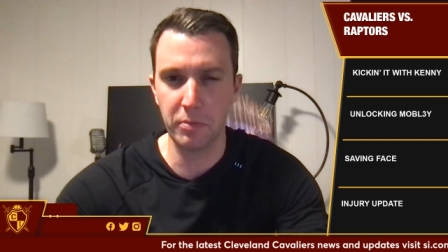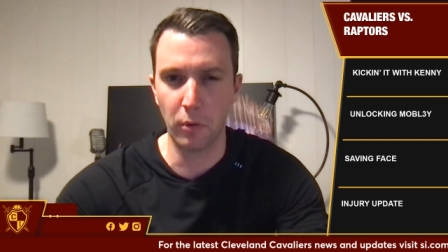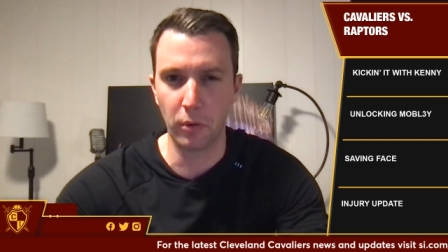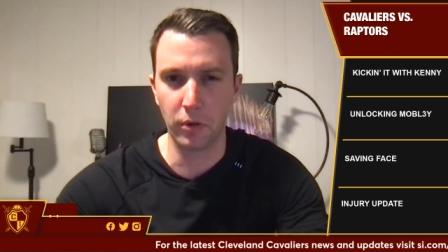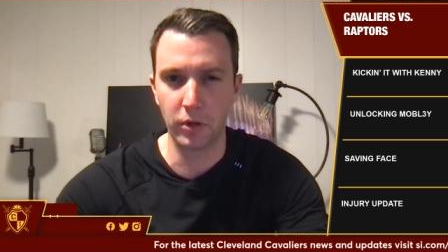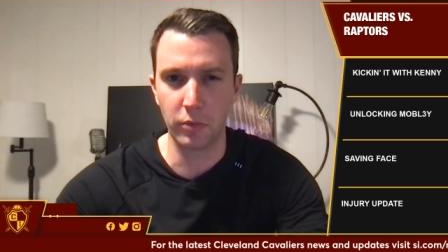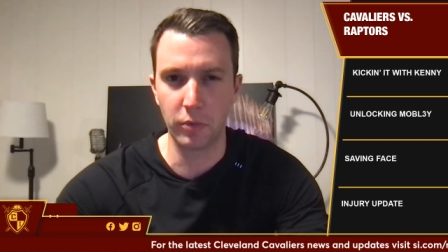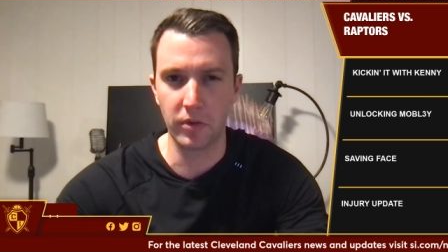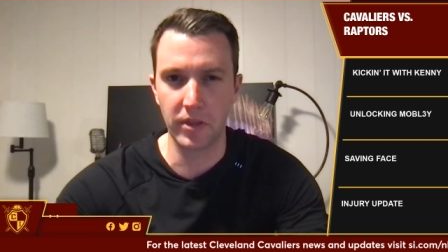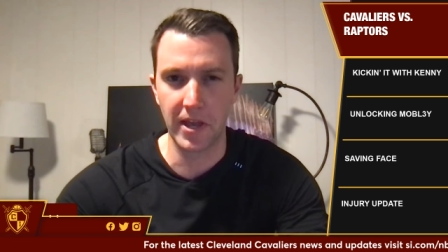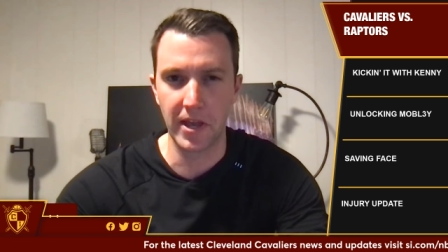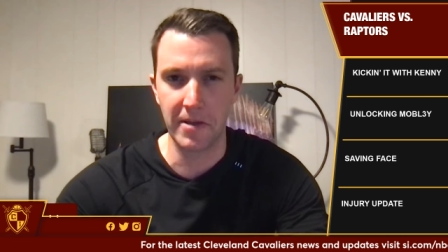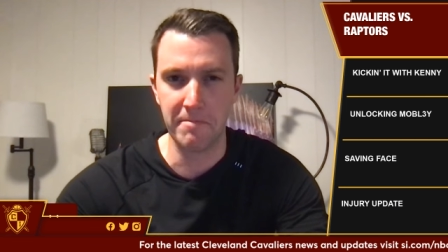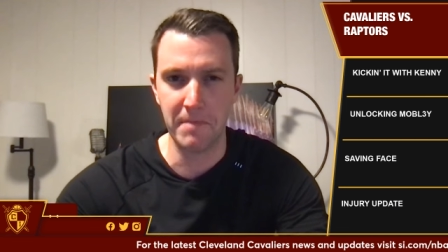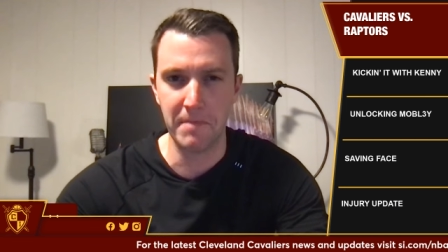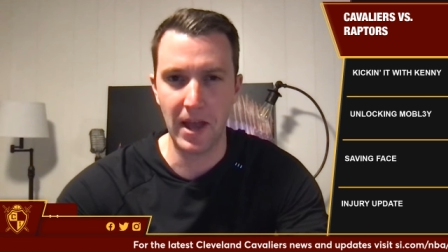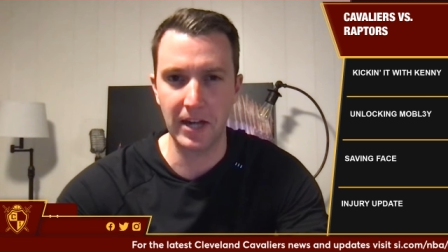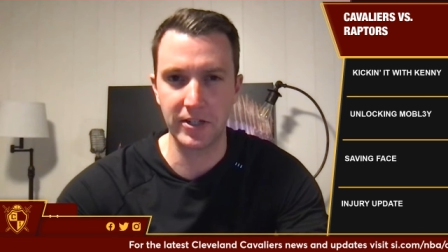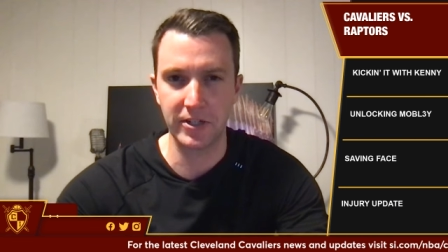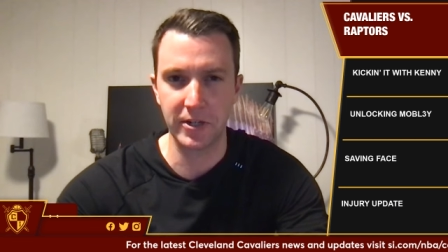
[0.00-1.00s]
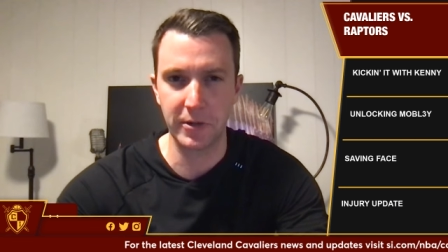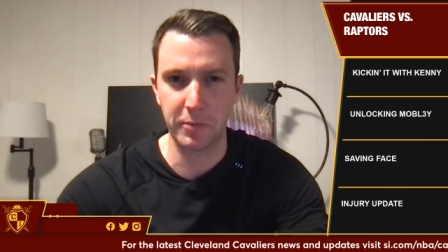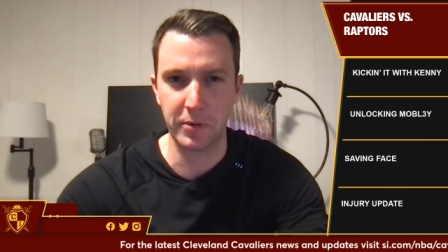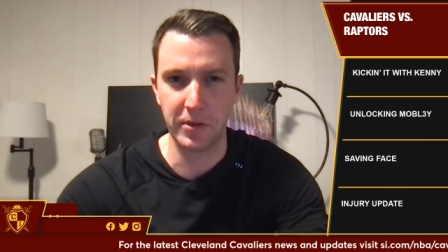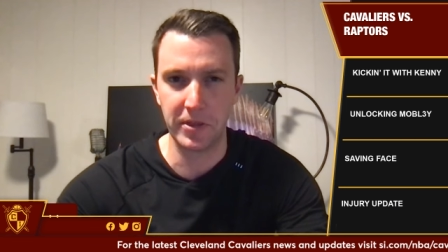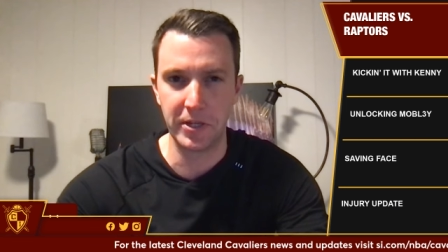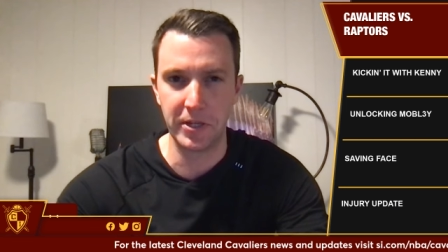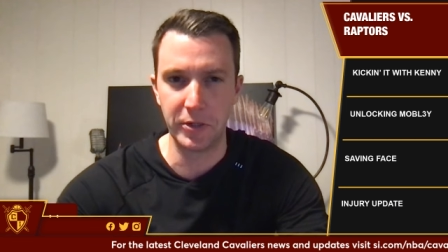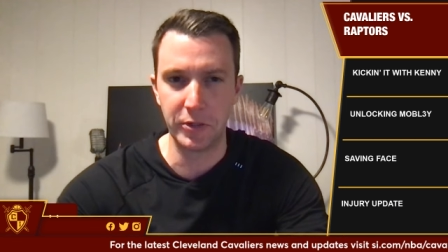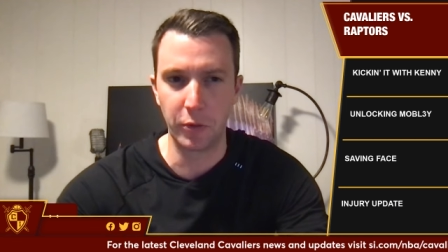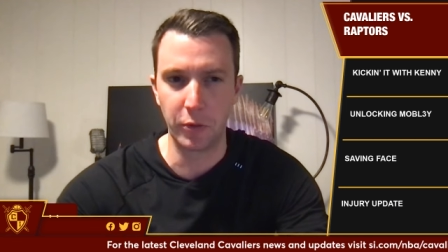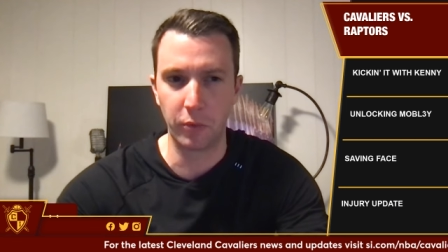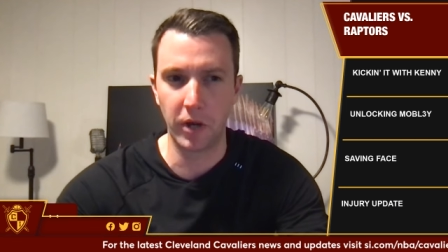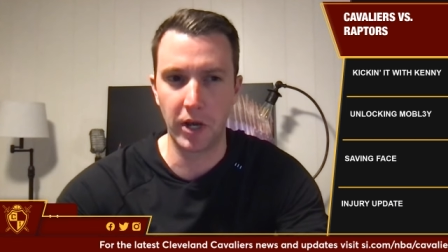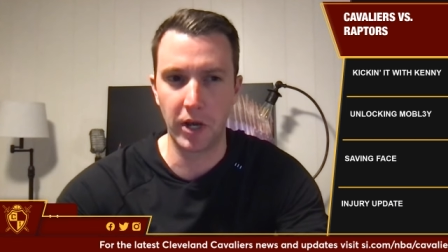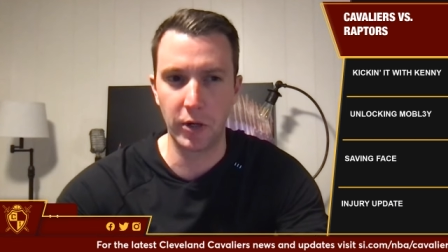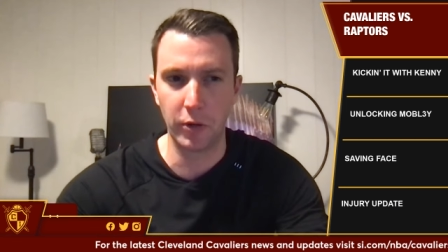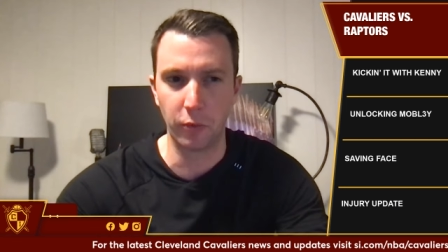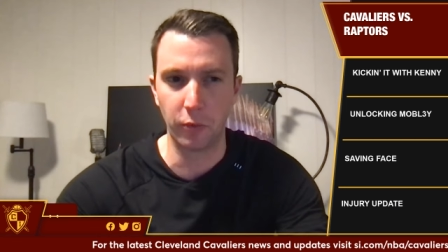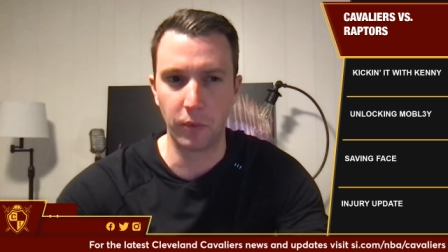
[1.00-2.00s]
border with a matchup with the
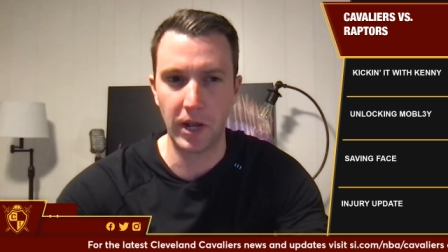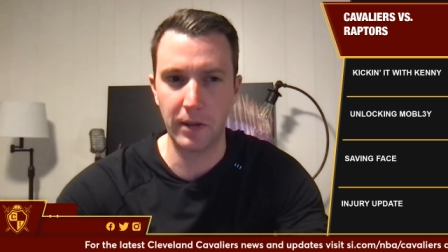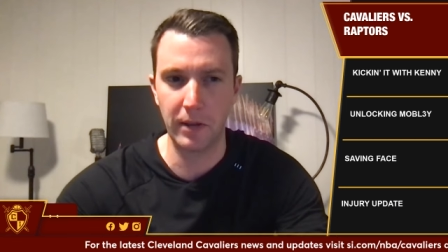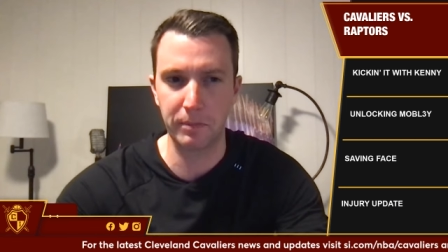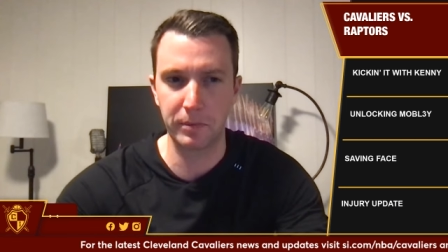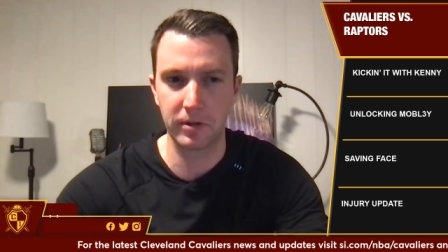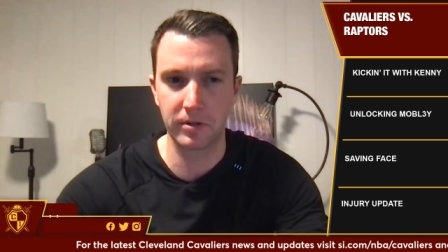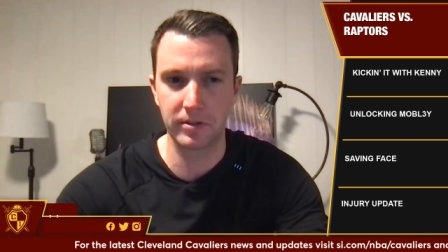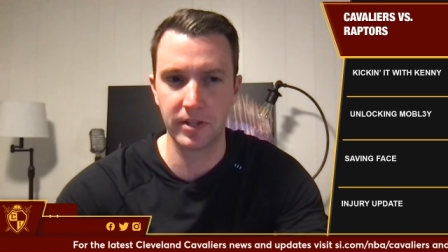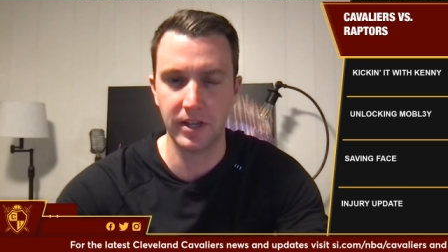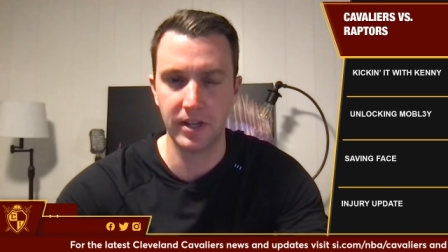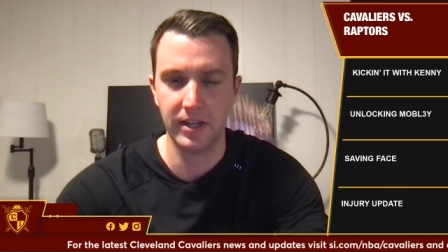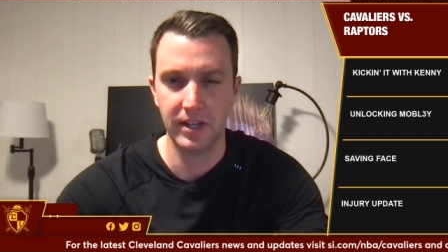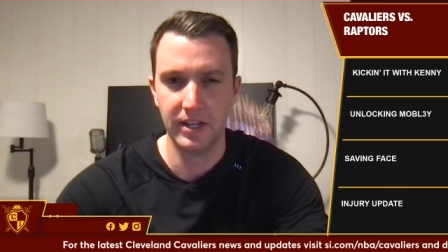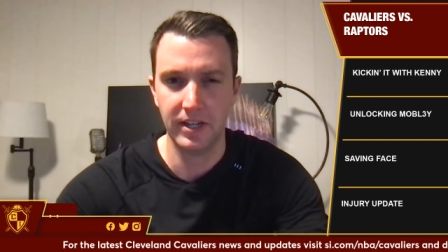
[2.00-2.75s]
Toronto Raptors.